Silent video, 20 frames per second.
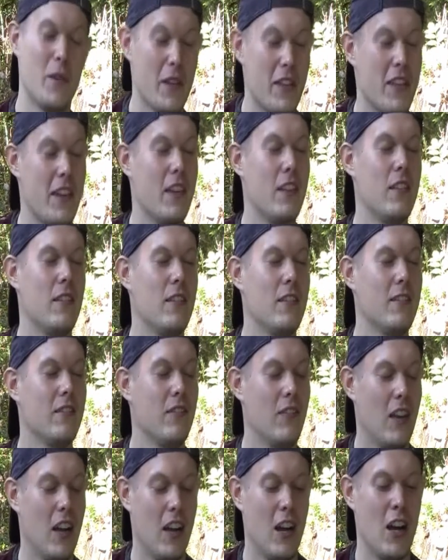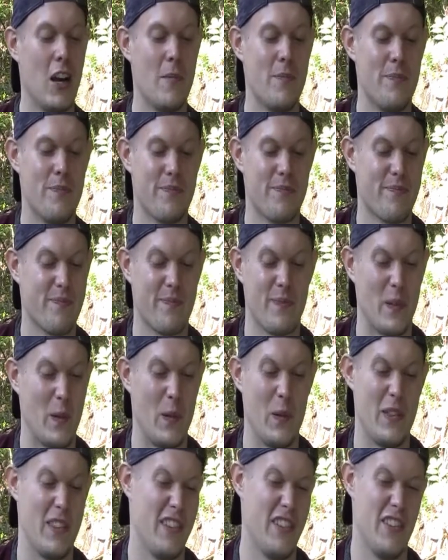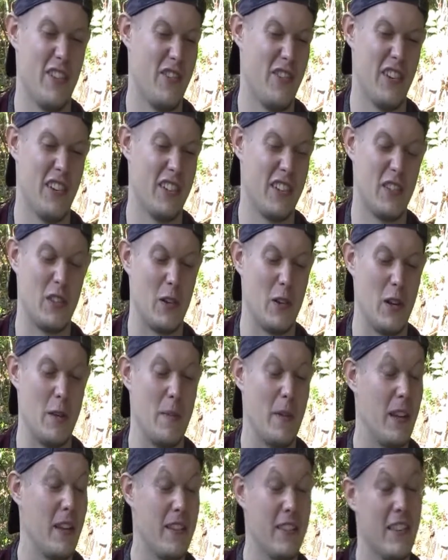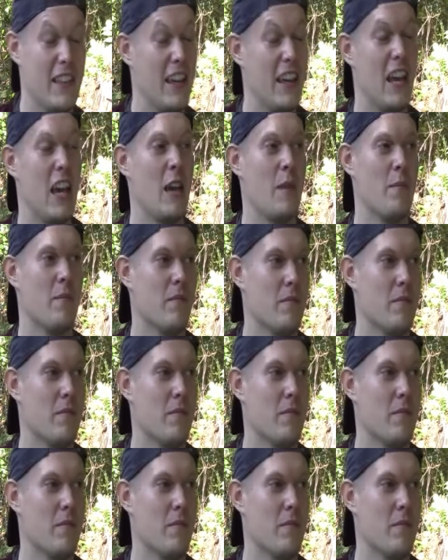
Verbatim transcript: within the first 30 minutes of the game,